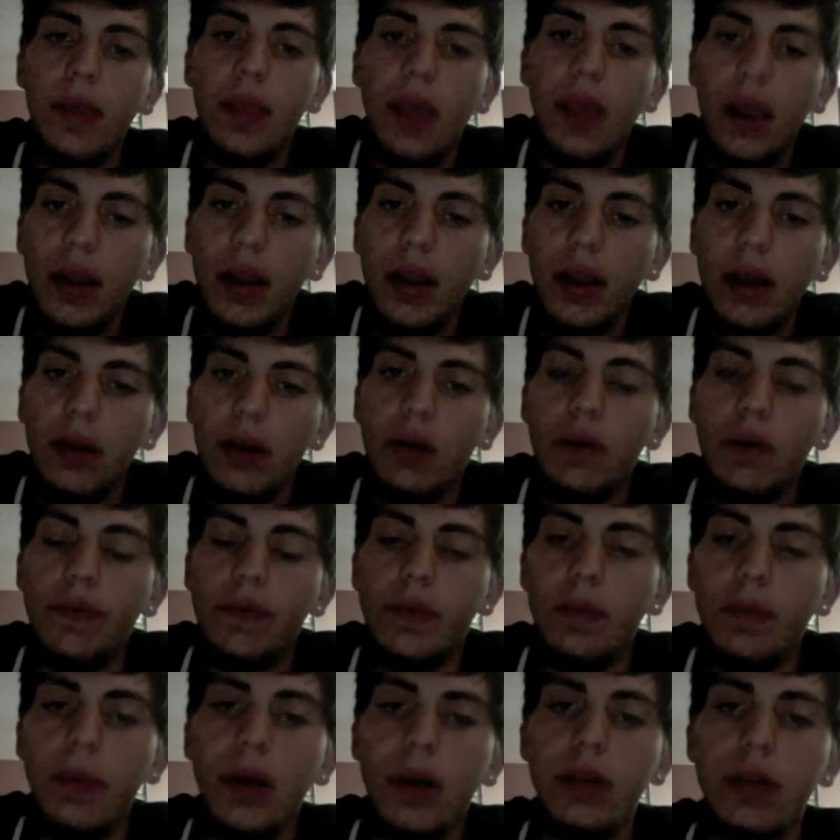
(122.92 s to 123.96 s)
then I'll go for
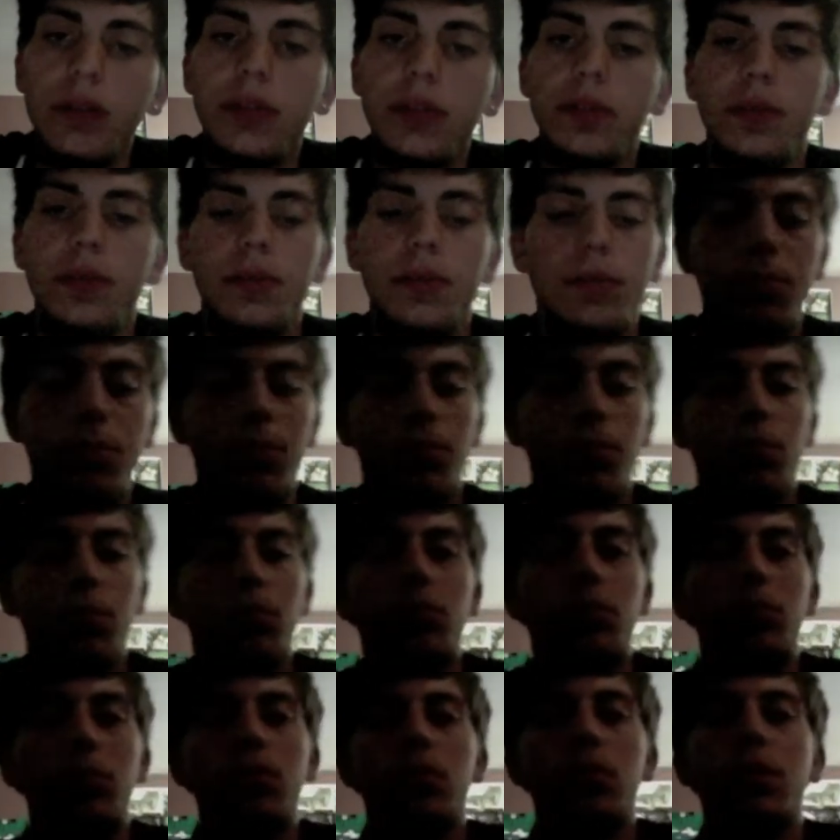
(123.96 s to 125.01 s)
buzz.
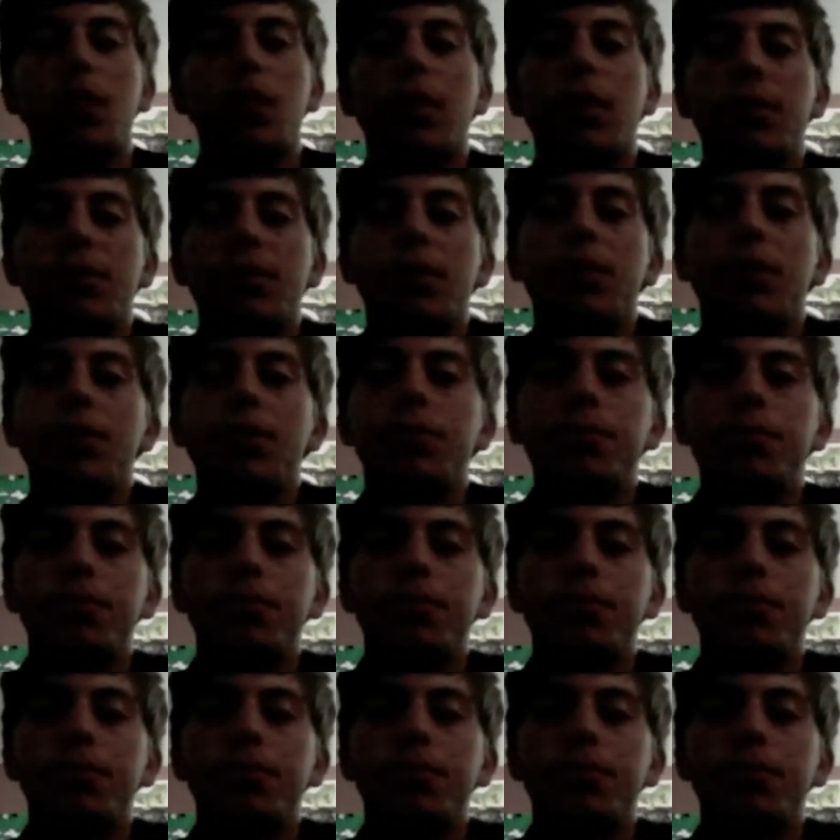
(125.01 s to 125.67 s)
The next hit.